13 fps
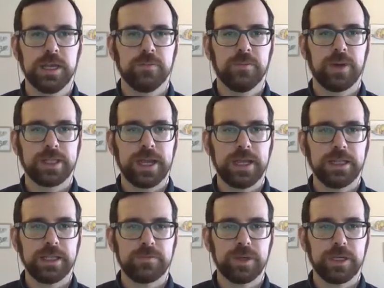might end
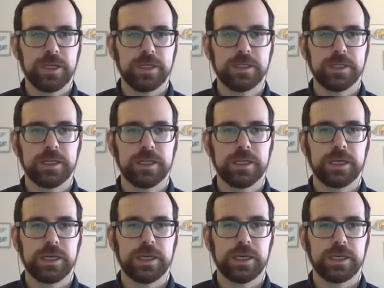up in
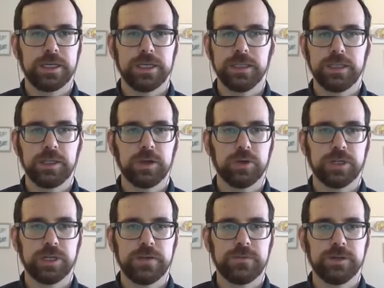the kidney or the
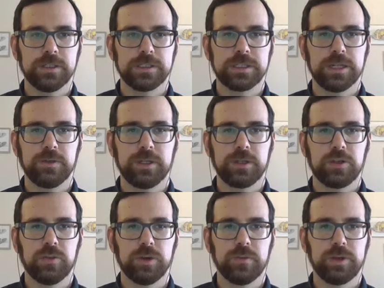liver instead of the
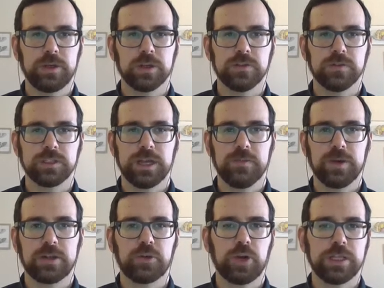tumor because of some
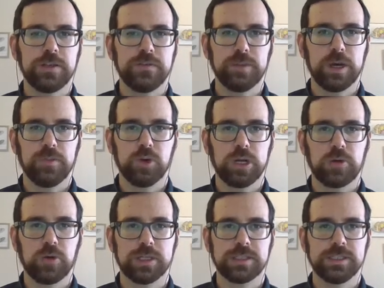attractive
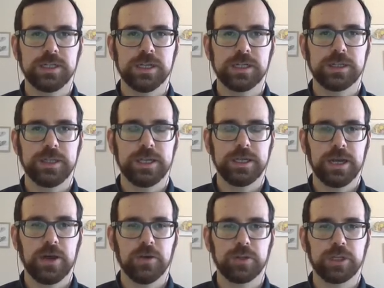biomolecular signal that they
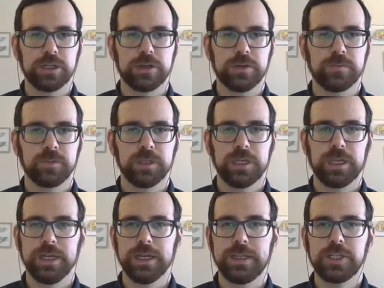encounter.
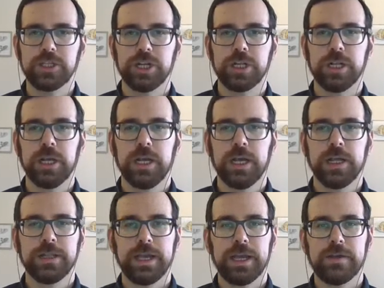In addition,
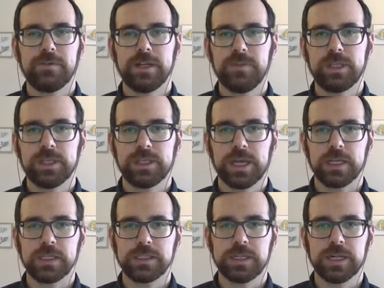they have limited
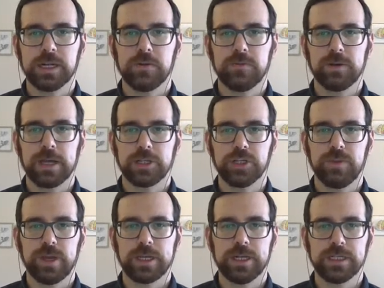arsenal of action
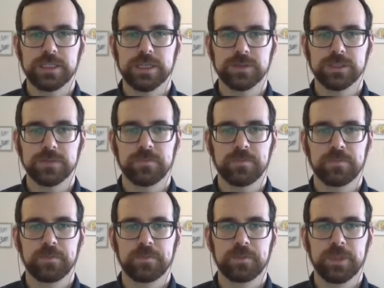mechanisms.
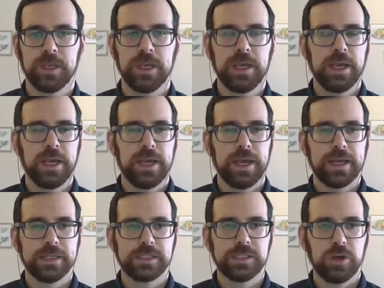
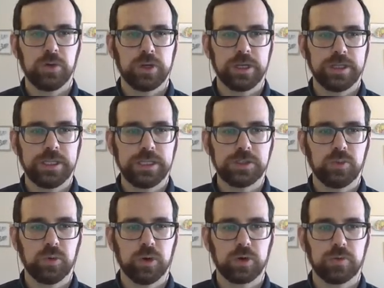And so in this
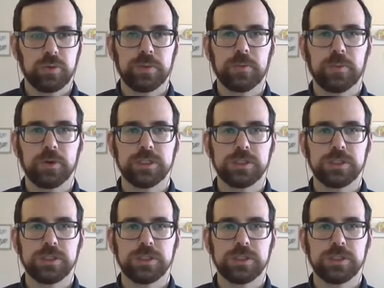work, we propose a